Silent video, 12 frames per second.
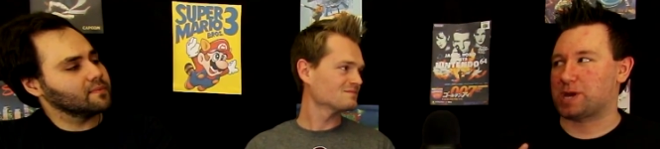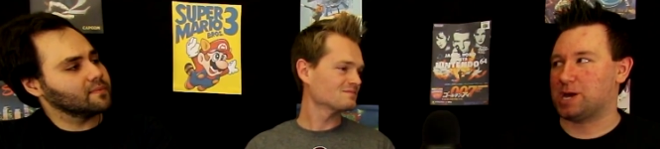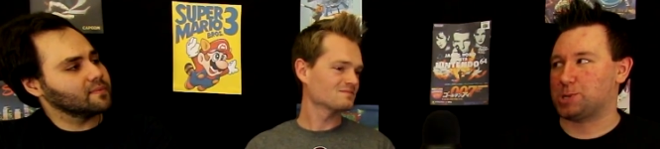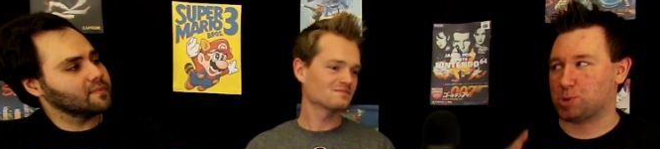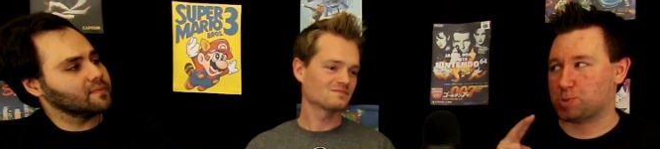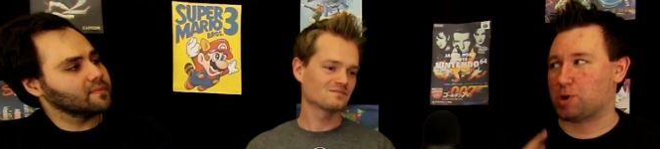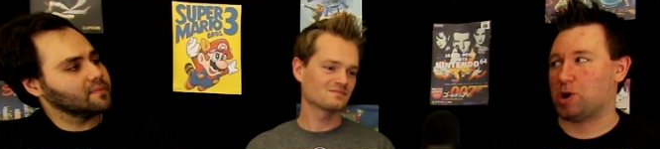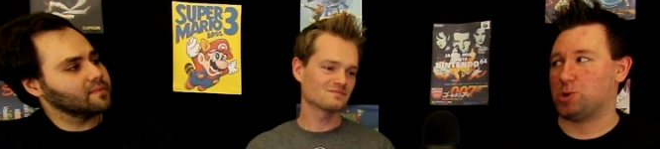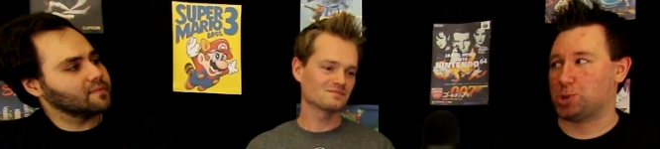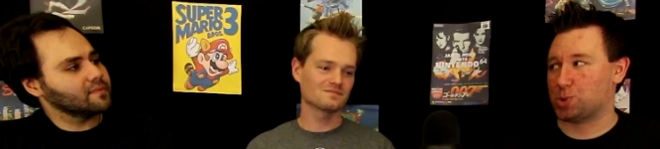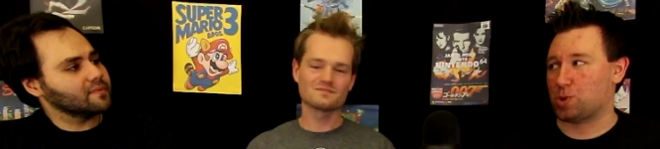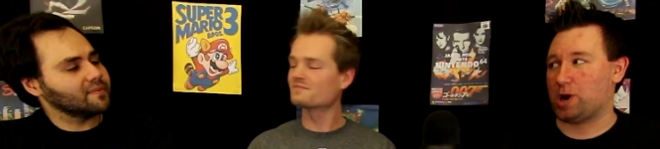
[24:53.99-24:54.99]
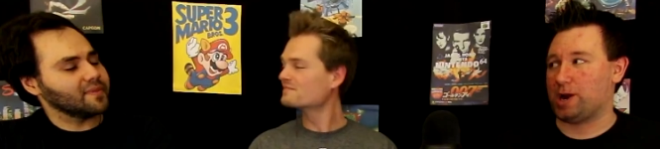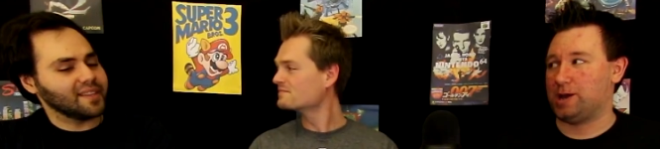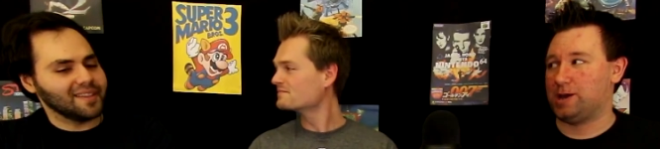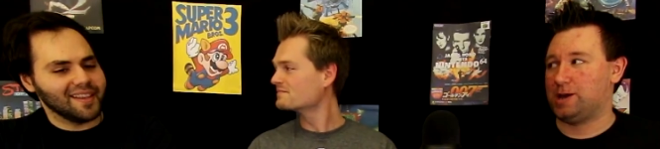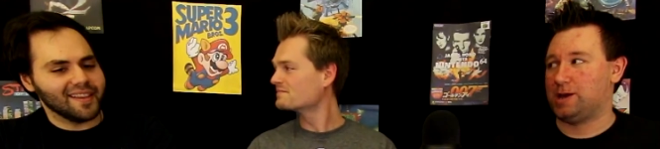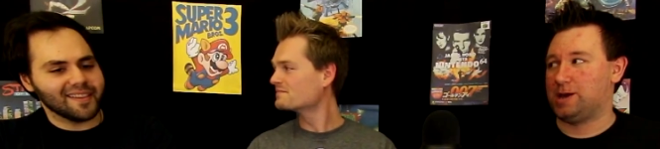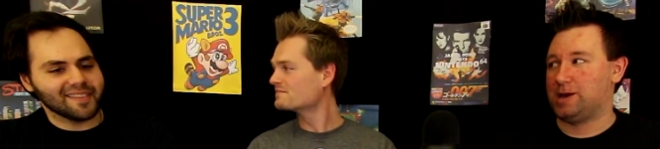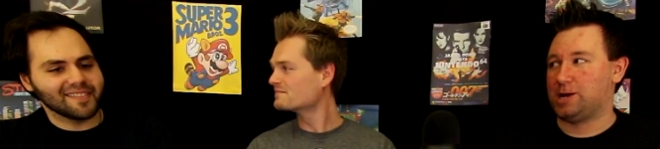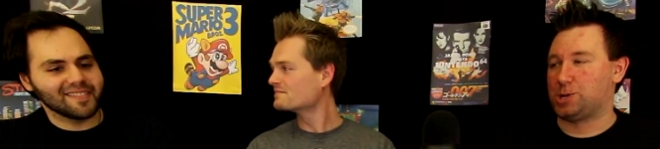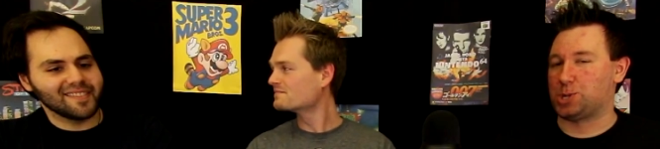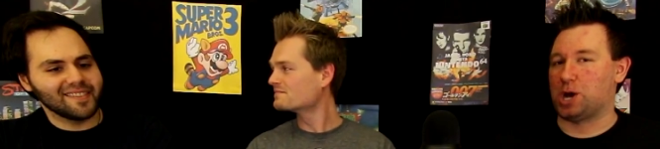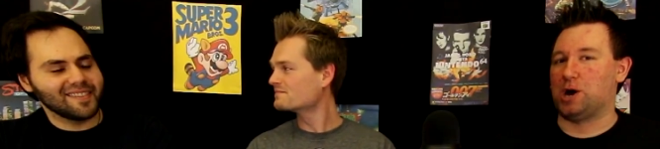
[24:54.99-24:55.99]
Speaker 1: because it was part of the story. Yeah.
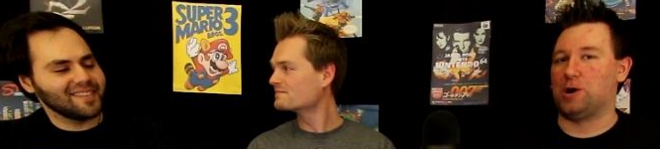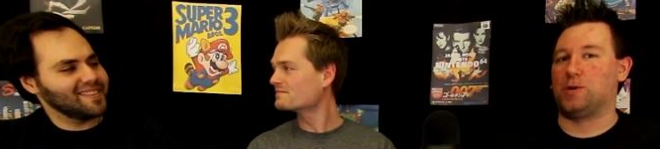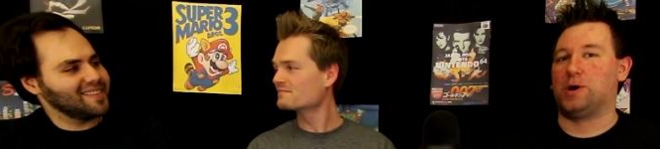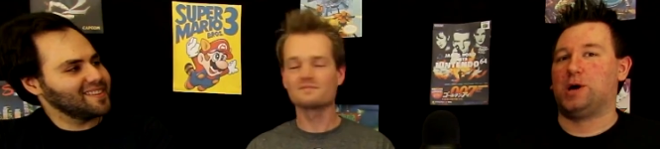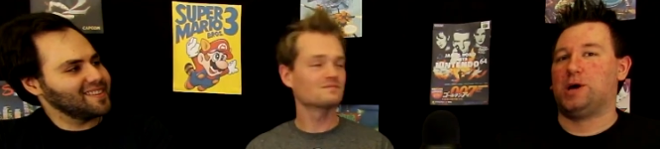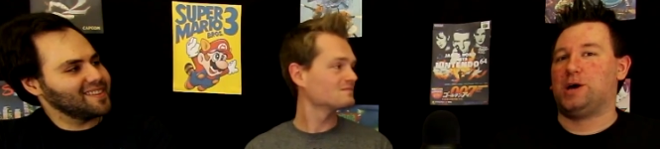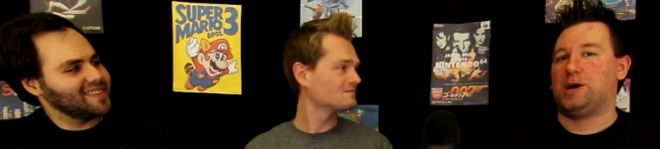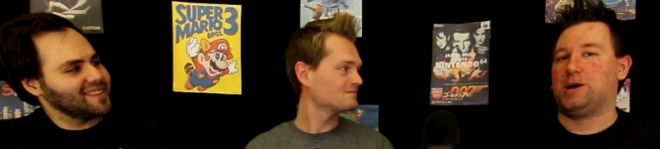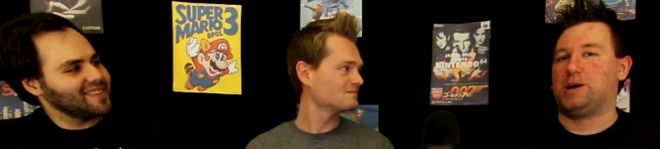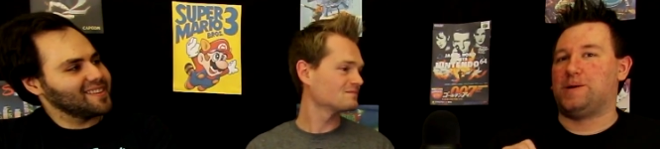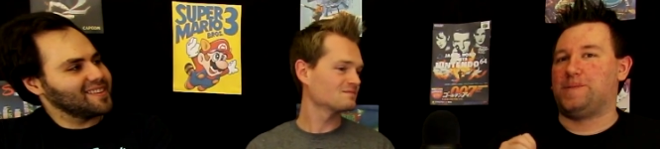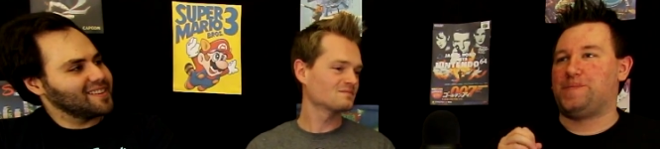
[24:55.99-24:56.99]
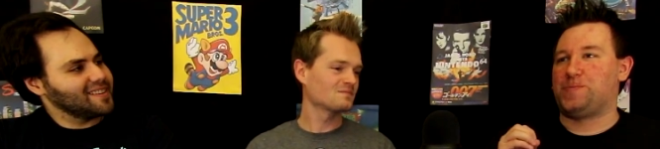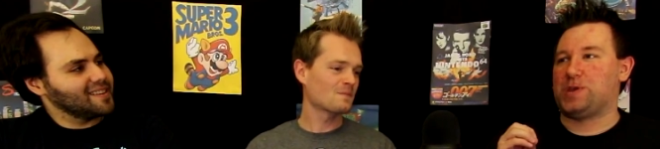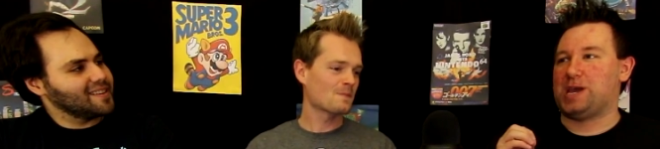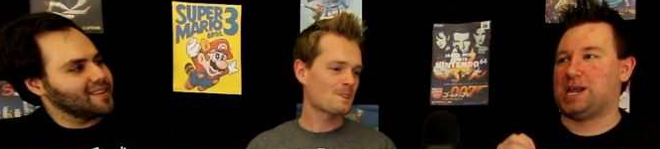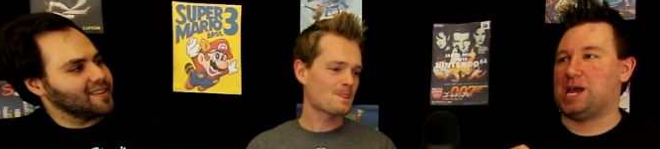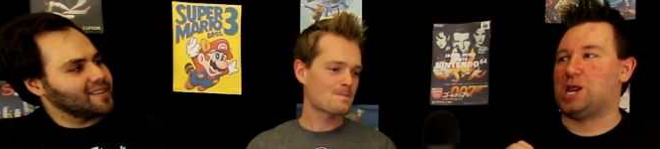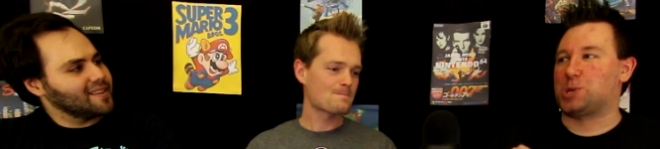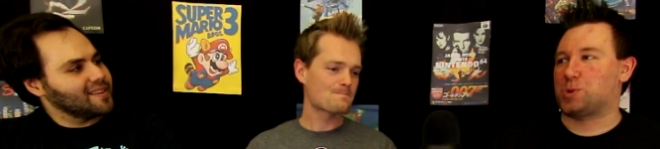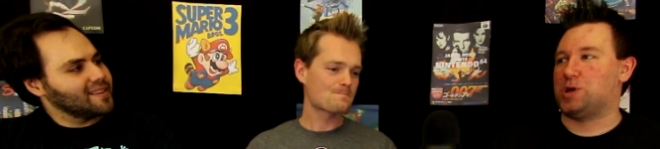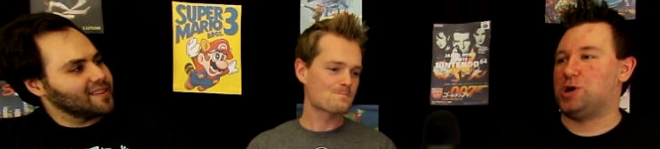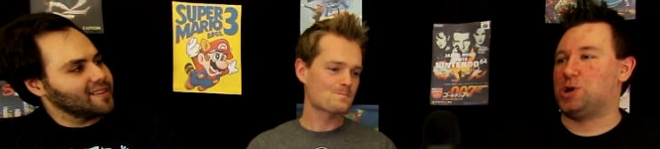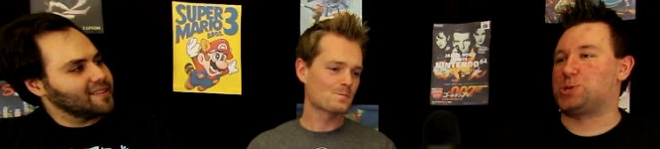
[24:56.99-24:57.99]
So it
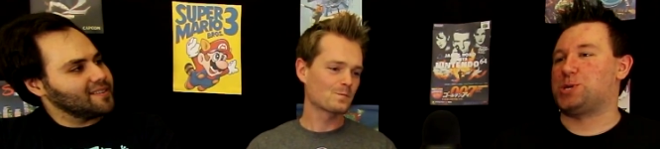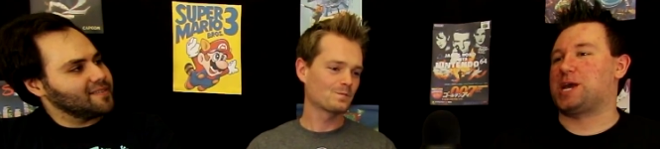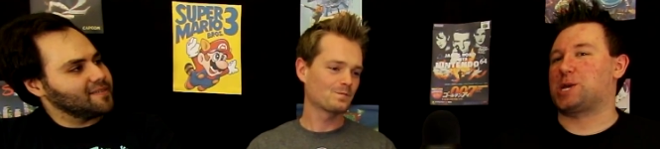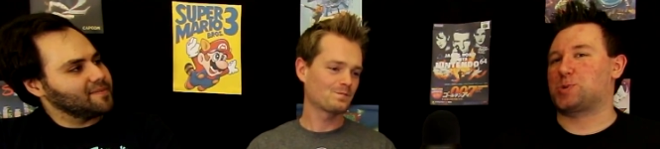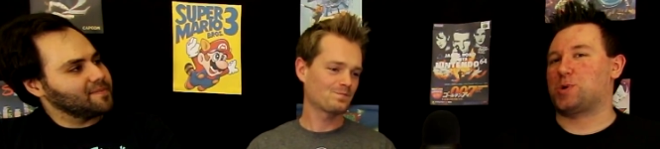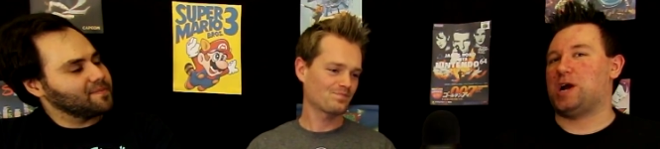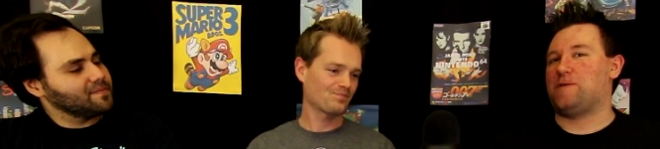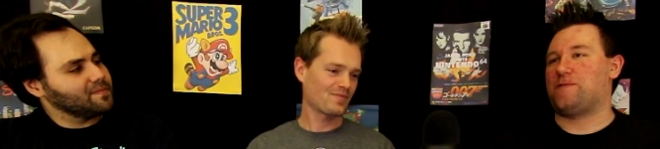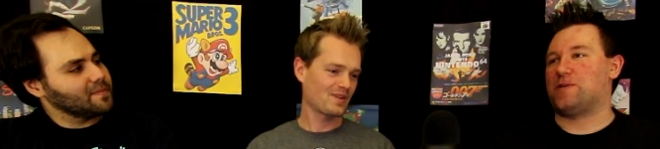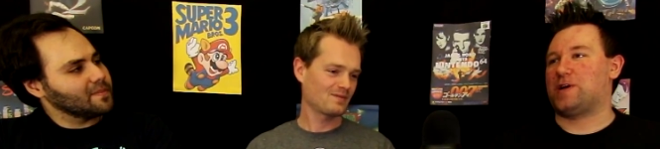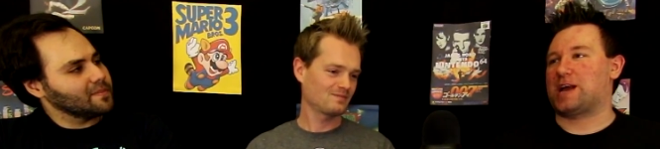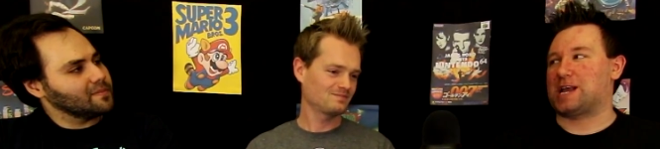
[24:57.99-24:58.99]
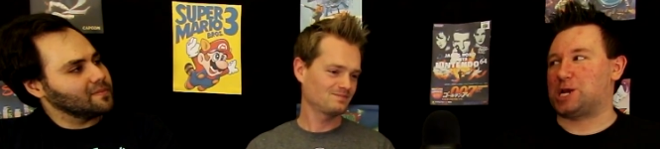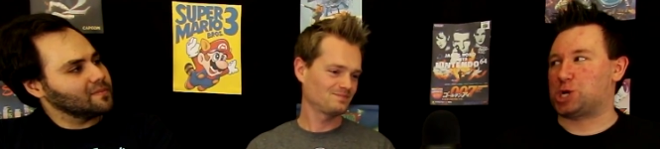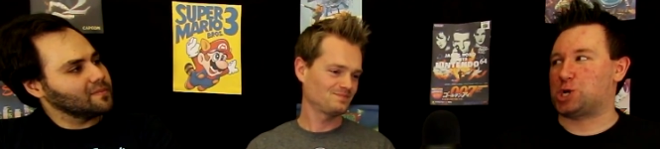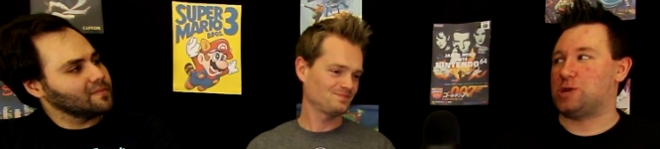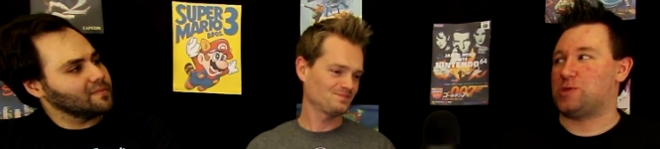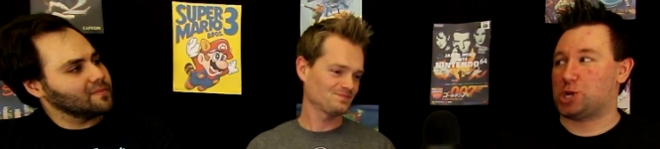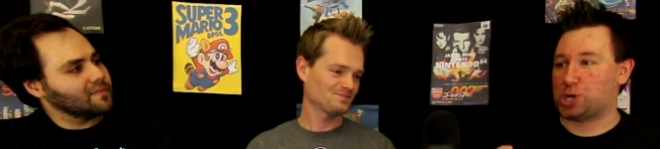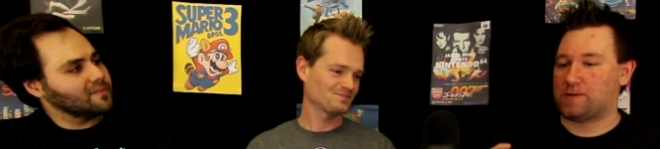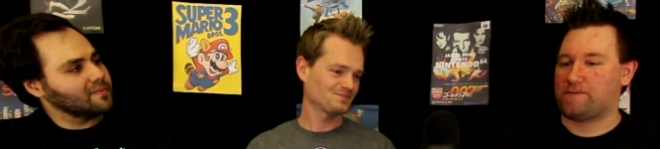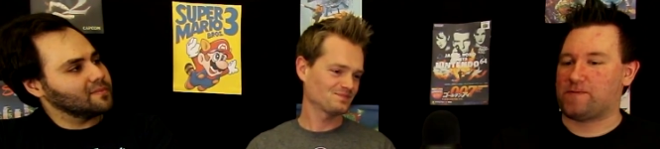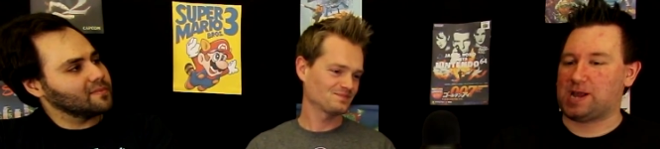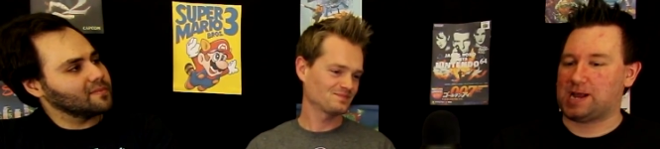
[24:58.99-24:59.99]
is one of those things where I feel like it should they should have